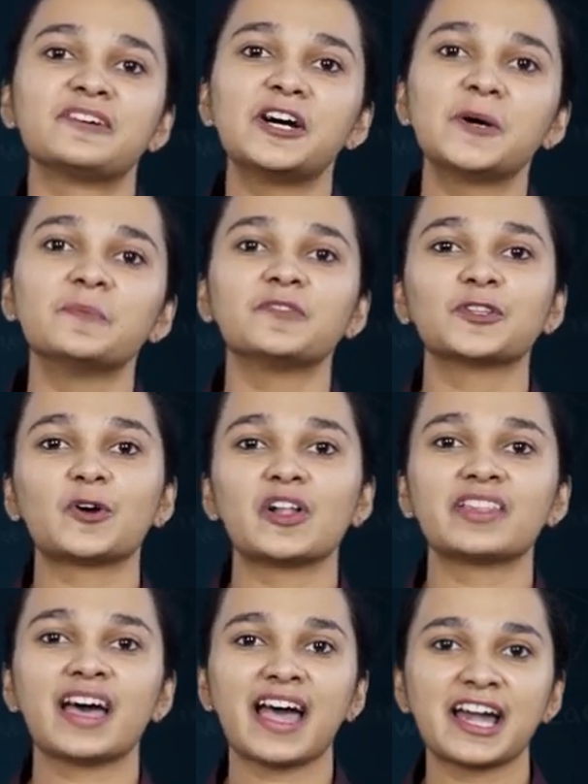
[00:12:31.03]
firm with
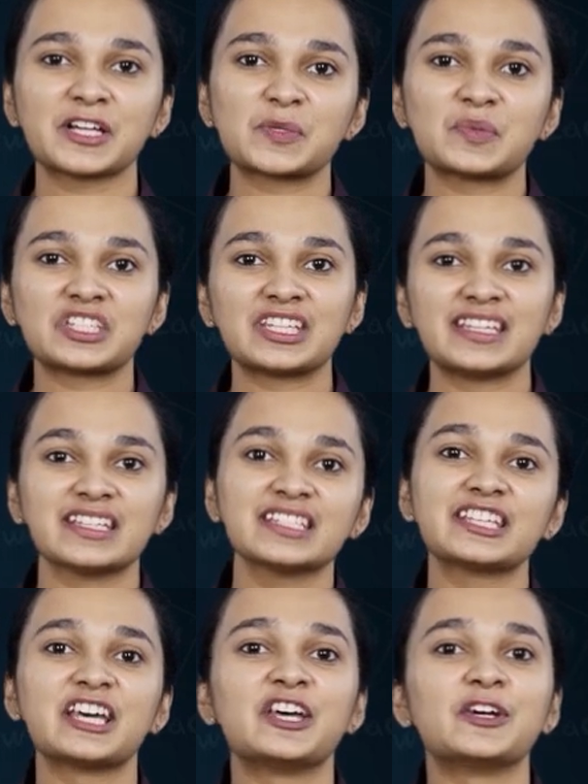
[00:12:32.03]
all the acts which he
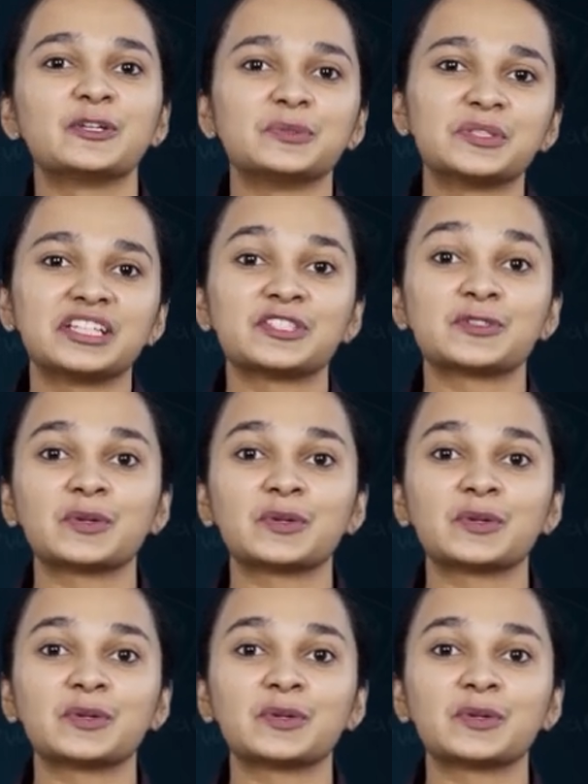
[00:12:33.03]
is doing.